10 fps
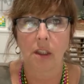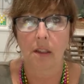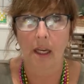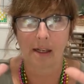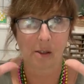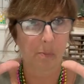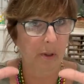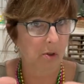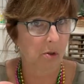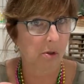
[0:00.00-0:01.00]
sheet that has
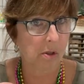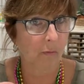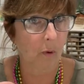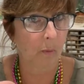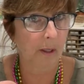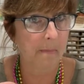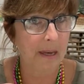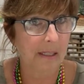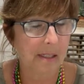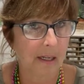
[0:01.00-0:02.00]
pictures of what we're going to
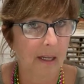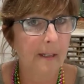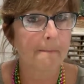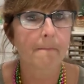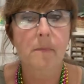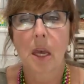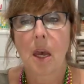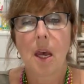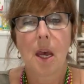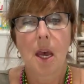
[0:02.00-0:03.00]
make tonight
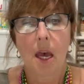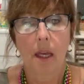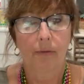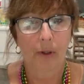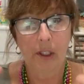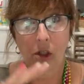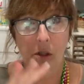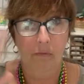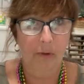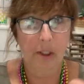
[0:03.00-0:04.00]
for
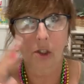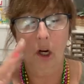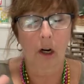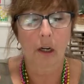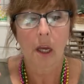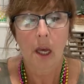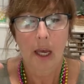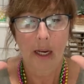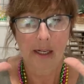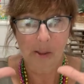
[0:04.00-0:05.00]
each for each card.
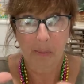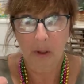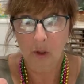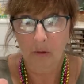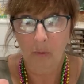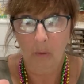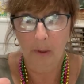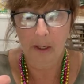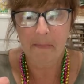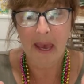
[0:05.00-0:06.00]
It has a picture of what we're
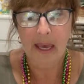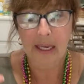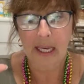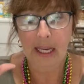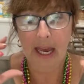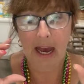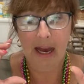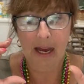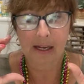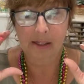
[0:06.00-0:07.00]
gonna make. It
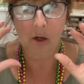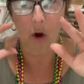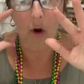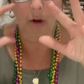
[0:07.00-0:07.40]
has